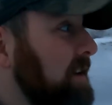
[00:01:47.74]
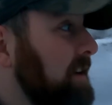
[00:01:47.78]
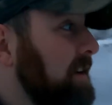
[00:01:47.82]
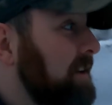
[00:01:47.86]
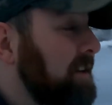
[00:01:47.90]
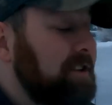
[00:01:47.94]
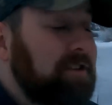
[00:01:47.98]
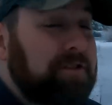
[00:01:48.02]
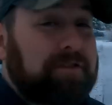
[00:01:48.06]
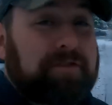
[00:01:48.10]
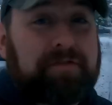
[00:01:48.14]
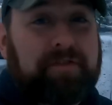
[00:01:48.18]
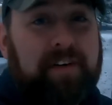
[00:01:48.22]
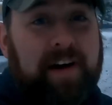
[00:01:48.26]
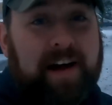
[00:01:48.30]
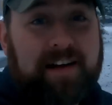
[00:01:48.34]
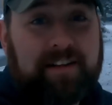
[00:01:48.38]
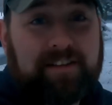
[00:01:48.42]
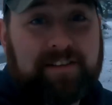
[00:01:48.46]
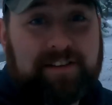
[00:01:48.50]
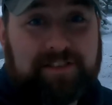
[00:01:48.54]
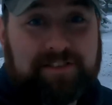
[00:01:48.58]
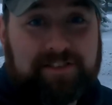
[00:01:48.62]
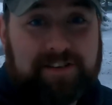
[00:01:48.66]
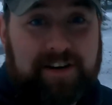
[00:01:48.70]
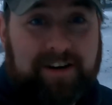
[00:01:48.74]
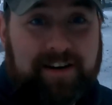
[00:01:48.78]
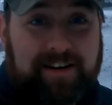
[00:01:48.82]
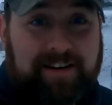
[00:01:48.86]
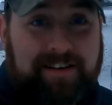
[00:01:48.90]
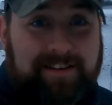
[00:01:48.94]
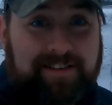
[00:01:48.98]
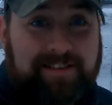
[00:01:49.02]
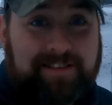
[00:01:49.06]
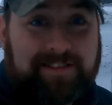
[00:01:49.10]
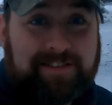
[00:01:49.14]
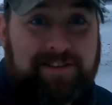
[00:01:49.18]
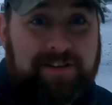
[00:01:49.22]
It's finally
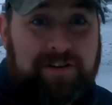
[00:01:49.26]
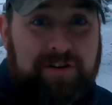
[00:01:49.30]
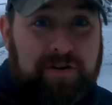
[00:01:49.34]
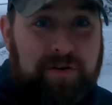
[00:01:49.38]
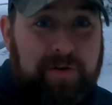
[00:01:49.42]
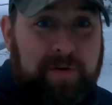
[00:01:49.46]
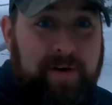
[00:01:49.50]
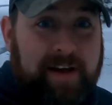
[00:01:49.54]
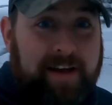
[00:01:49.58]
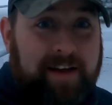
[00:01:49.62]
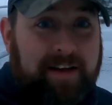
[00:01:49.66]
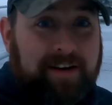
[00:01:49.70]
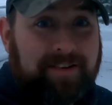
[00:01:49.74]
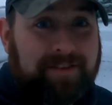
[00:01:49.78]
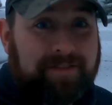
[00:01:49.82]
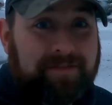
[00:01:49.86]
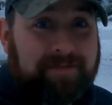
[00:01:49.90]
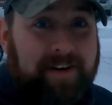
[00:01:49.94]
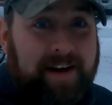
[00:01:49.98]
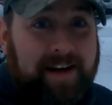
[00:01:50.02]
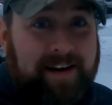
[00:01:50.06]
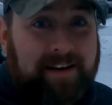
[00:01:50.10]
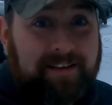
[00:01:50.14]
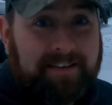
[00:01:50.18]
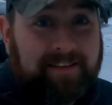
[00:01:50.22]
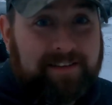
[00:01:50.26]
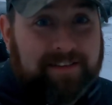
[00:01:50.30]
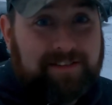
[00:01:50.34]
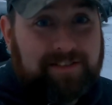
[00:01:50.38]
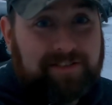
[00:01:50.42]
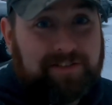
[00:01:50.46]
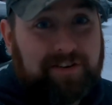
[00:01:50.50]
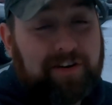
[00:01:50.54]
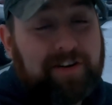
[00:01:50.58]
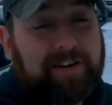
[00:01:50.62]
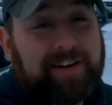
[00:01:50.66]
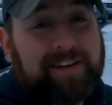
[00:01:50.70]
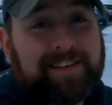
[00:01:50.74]
starting to snow and finally
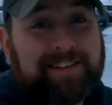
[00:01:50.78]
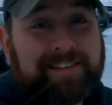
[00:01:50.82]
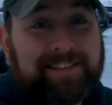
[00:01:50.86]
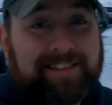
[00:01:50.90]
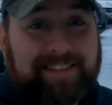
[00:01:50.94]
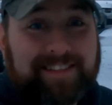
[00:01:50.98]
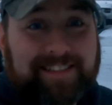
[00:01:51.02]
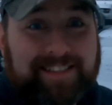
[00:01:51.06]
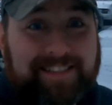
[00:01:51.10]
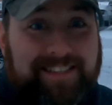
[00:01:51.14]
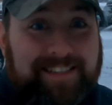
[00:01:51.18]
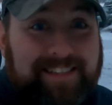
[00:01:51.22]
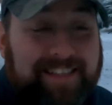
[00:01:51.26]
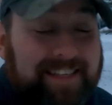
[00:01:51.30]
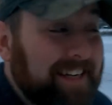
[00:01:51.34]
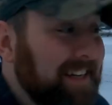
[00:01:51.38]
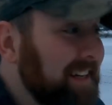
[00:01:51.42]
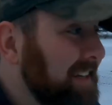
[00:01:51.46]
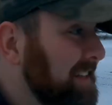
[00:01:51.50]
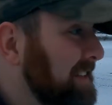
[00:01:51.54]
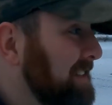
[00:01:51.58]
starting to stick,